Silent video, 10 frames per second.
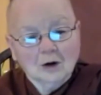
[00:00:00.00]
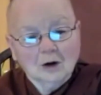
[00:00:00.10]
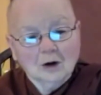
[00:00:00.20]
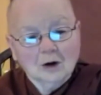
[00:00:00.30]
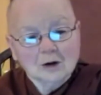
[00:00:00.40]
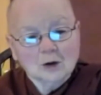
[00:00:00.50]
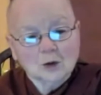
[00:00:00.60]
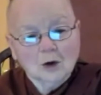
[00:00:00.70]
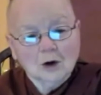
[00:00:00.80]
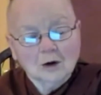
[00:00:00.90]
is
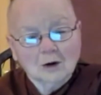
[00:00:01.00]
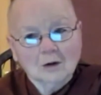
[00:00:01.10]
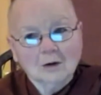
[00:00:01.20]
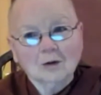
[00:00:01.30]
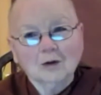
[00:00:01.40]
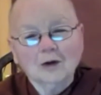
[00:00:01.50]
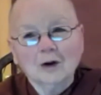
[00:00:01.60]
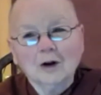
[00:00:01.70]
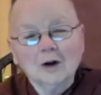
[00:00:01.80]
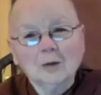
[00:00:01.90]
one
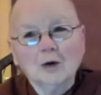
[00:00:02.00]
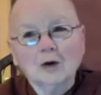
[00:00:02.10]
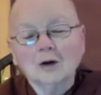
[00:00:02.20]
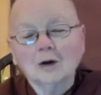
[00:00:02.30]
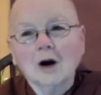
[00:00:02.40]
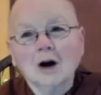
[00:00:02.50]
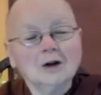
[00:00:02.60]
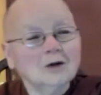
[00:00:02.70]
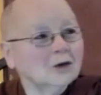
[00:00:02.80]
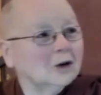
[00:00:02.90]
very important kind
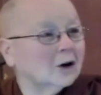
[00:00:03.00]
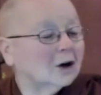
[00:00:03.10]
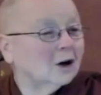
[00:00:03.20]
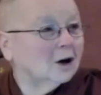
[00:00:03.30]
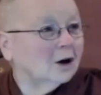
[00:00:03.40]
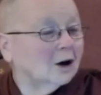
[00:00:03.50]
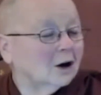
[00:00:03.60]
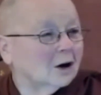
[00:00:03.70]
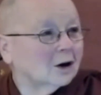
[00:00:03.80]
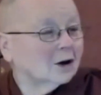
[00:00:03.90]
of
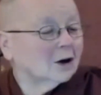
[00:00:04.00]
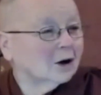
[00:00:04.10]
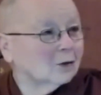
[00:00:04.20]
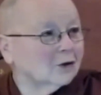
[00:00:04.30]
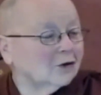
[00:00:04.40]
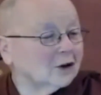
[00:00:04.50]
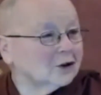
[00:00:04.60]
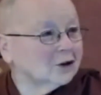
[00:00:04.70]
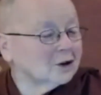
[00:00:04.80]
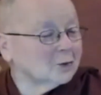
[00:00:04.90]

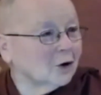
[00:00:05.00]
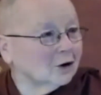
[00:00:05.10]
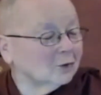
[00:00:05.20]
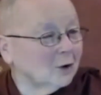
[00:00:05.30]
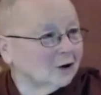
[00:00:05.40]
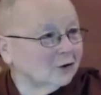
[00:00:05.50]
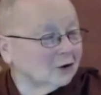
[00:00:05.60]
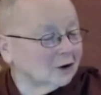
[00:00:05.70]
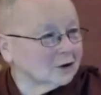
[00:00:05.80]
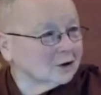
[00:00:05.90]
reflection. It's part of
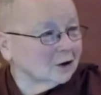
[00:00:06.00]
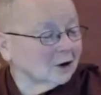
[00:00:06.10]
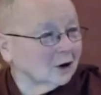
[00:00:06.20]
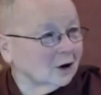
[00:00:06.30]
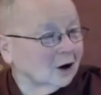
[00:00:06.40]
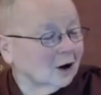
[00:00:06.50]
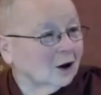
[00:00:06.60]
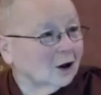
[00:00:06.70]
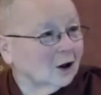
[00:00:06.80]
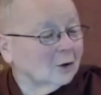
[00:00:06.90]
mindfulness,
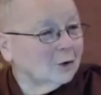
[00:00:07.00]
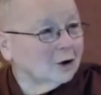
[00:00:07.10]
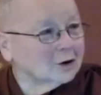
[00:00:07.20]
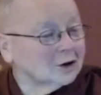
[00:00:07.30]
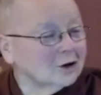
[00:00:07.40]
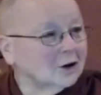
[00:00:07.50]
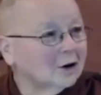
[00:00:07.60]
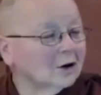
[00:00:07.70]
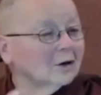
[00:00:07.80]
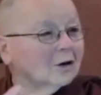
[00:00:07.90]
but
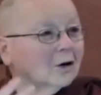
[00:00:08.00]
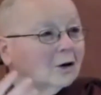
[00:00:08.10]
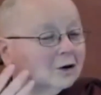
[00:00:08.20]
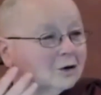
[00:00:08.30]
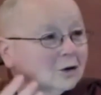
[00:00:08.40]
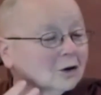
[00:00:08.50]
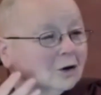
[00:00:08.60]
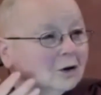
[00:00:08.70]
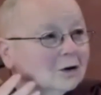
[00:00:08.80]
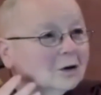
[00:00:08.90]
seeing our
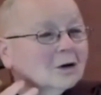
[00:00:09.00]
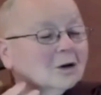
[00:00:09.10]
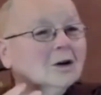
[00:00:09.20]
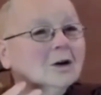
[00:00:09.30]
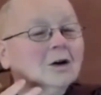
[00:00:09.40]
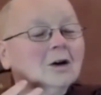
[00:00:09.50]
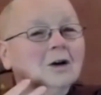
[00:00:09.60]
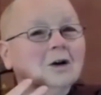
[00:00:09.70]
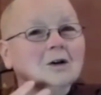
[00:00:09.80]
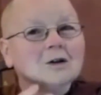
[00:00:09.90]
internal
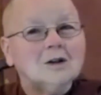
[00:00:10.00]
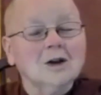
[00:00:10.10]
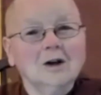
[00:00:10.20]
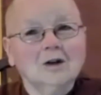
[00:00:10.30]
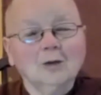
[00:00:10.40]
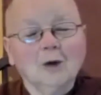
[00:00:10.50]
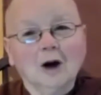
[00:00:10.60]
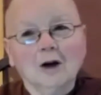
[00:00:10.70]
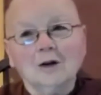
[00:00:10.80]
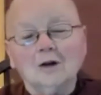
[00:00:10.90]
state of
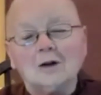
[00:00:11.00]
mind,